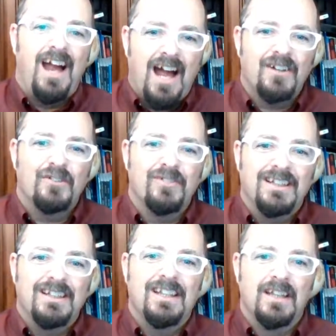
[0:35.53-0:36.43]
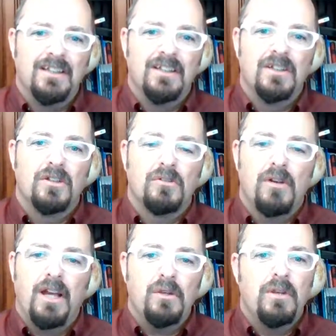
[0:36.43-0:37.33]
out of LinkedIn,
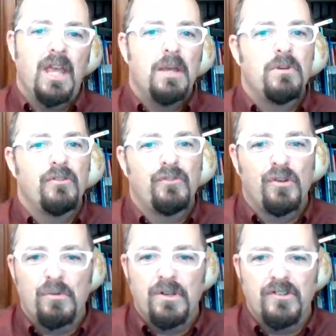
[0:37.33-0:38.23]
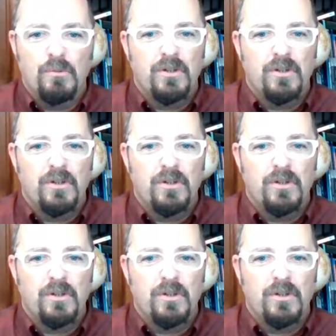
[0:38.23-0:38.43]
right? You came here for a reason.